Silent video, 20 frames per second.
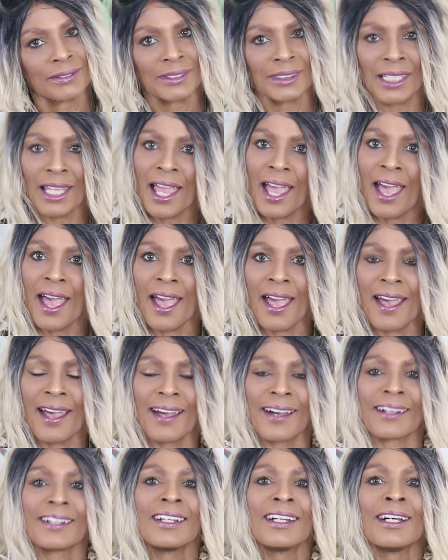
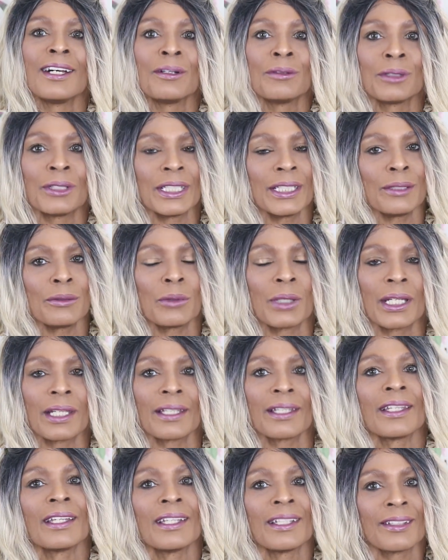yeah. Well,
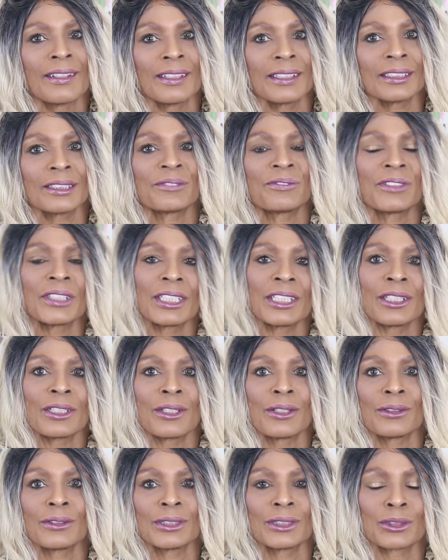anyway, this
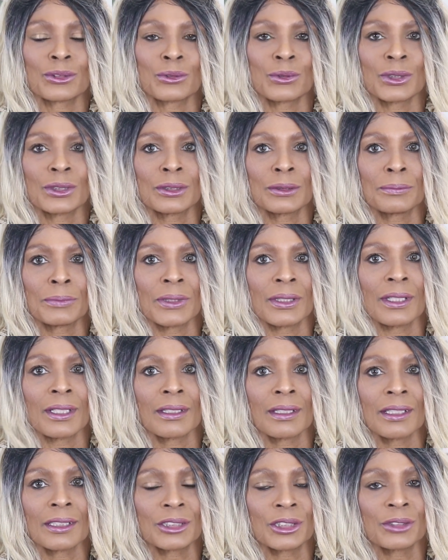video is going to be a
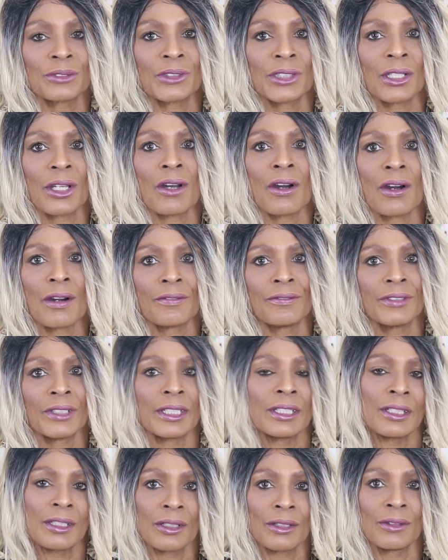luxury haul
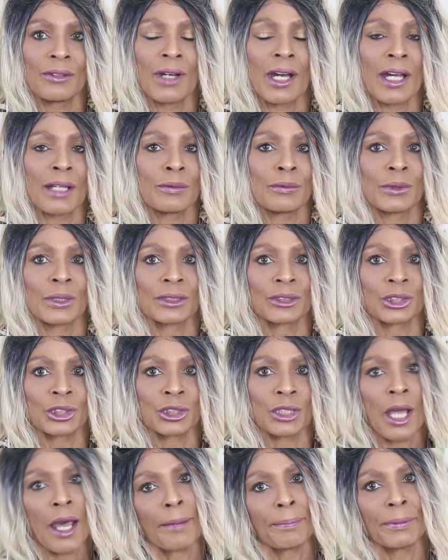video. I went
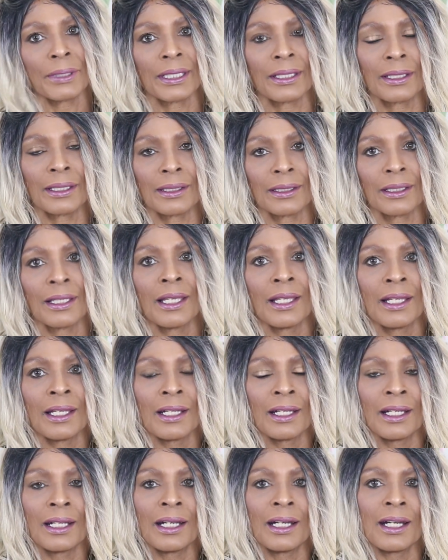shopping
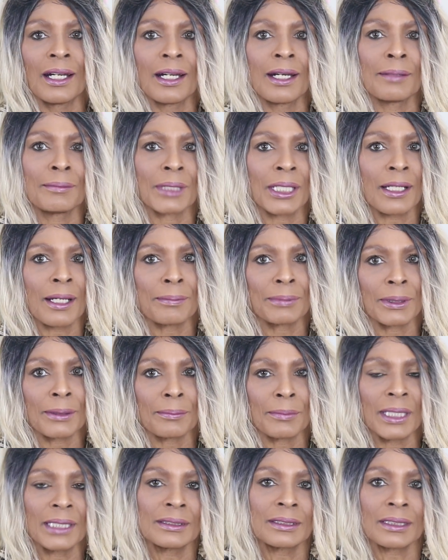a couple of
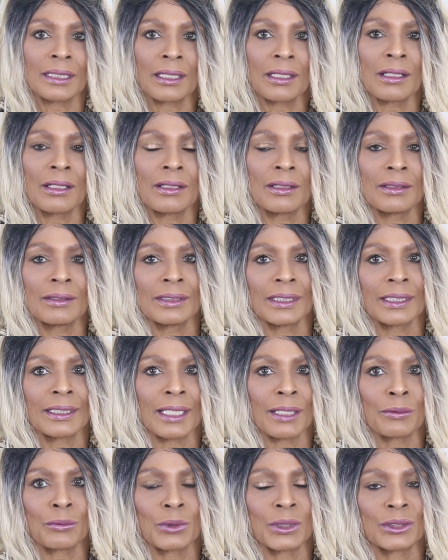months ago, and
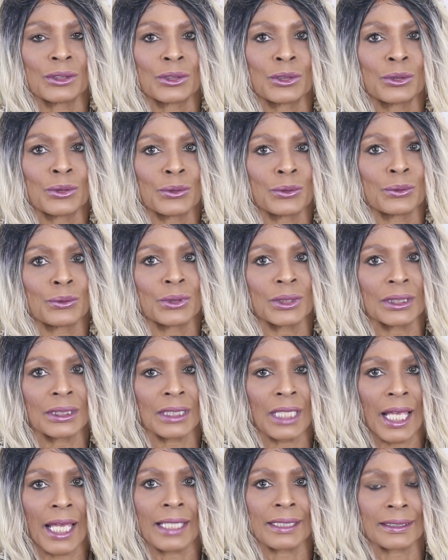I went to
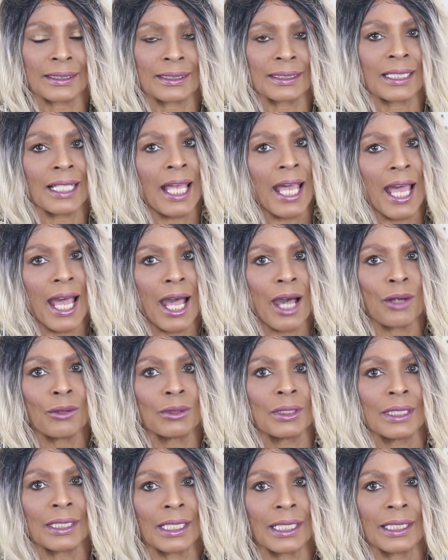Saks
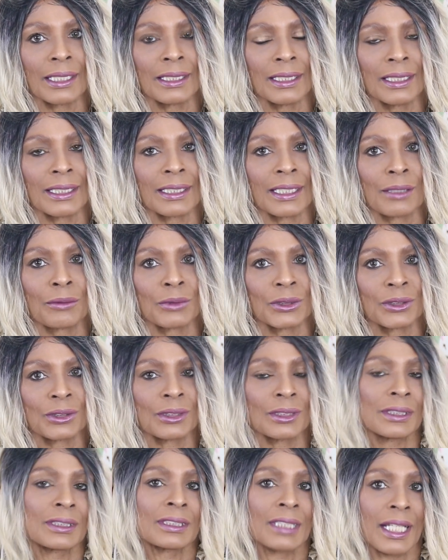Outlet, and I went to
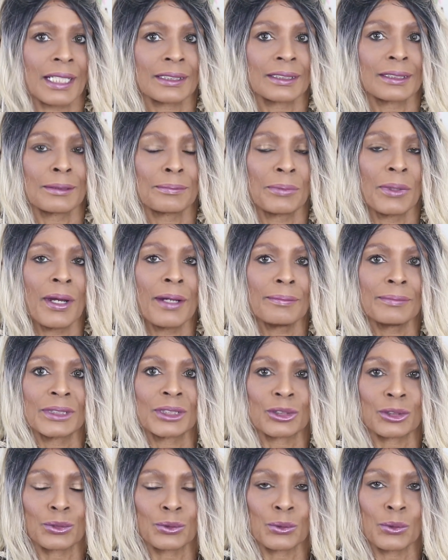the Saks department
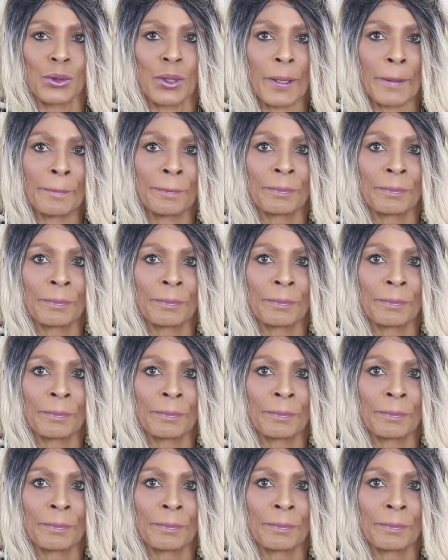store,